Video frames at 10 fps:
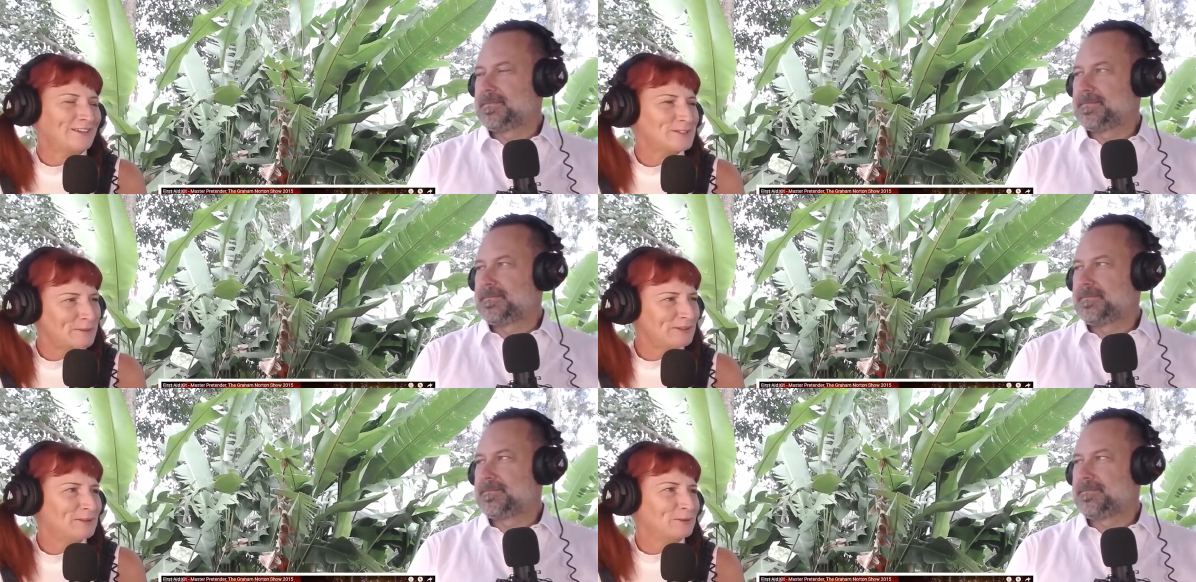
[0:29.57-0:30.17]
Speaker 1: been a little
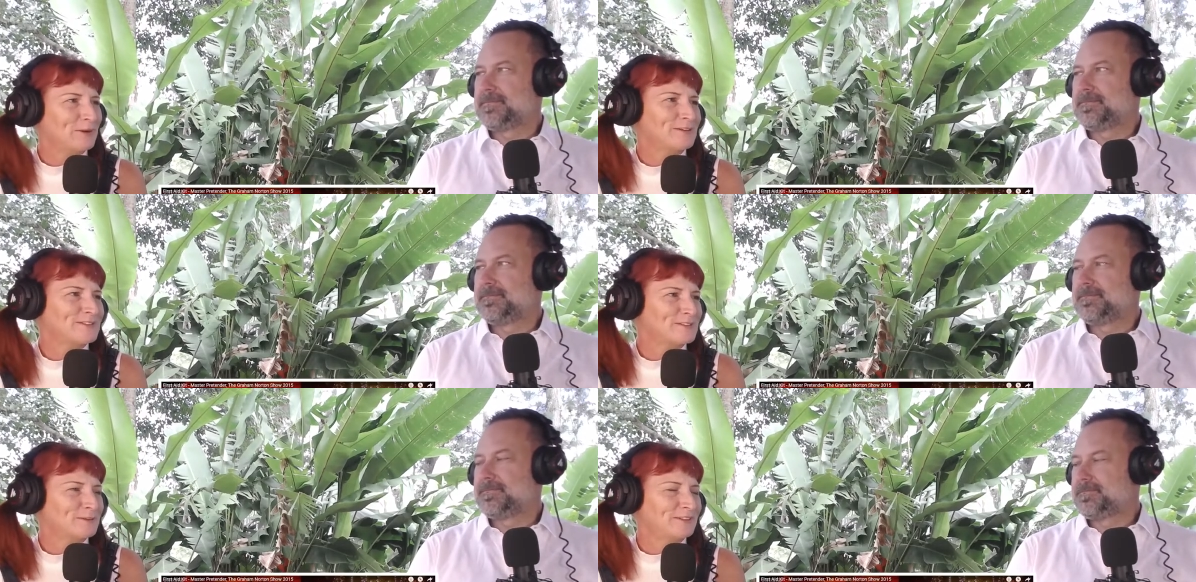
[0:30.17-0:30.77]
while since
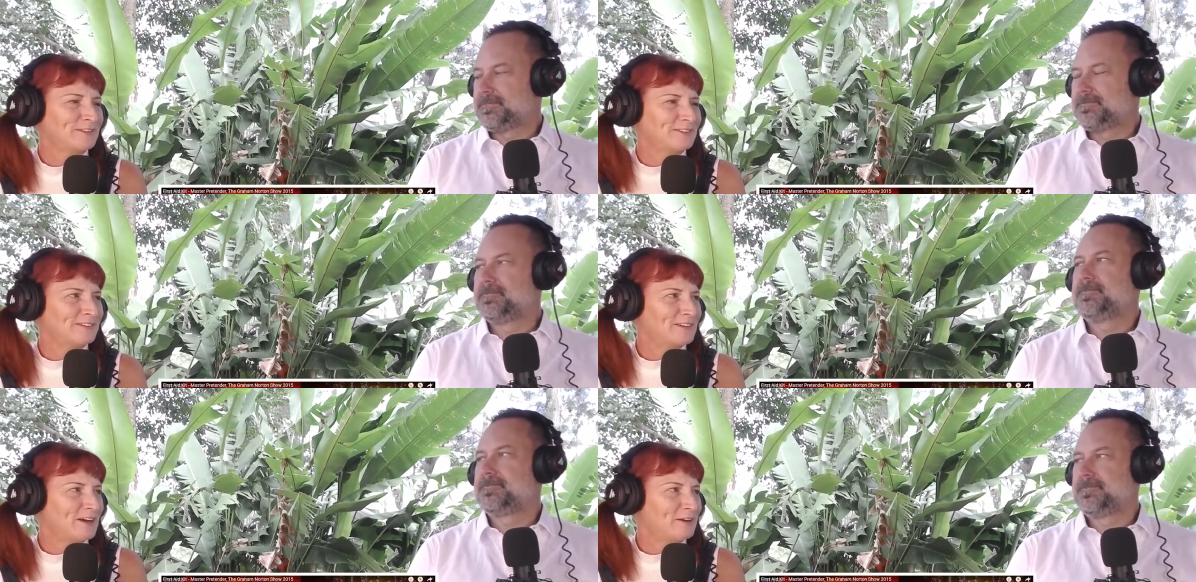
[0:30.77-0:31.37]
we
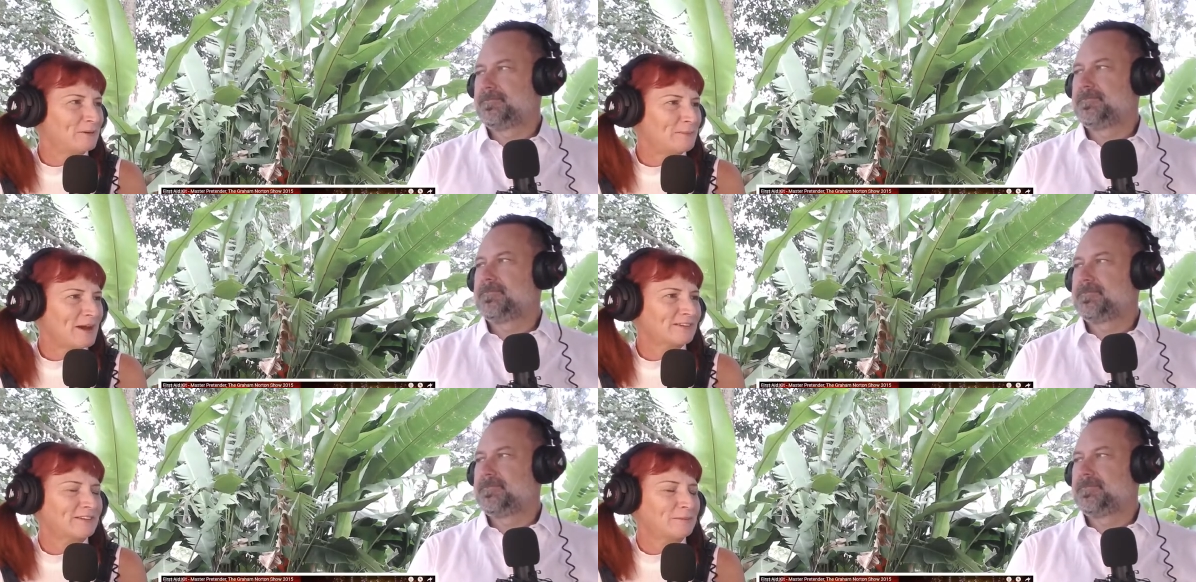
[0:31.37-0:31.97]
went back to
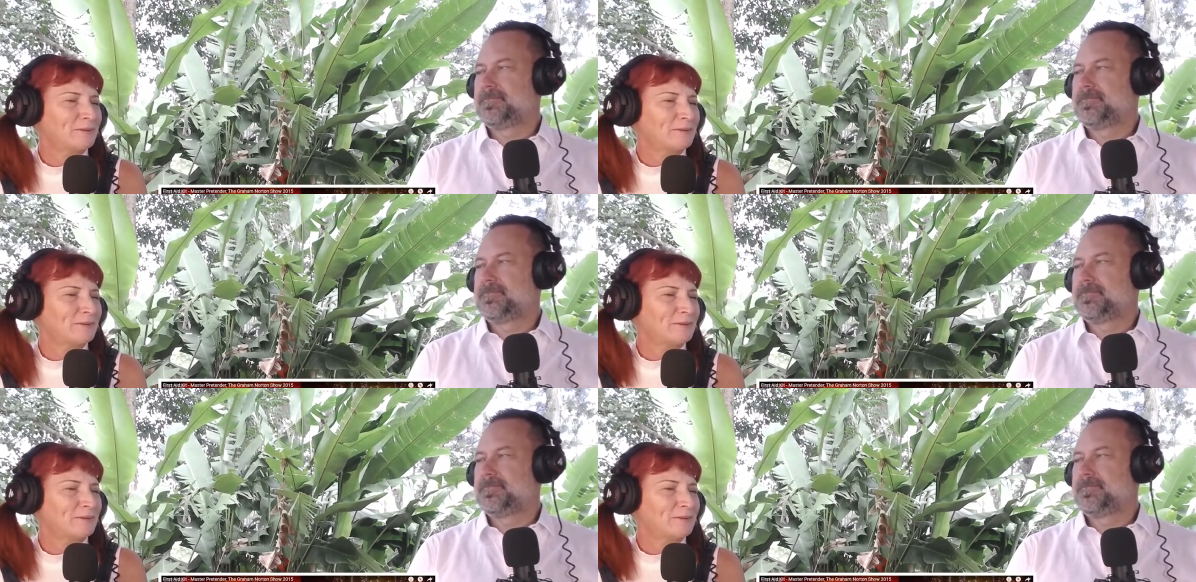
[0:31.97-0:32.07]
them, but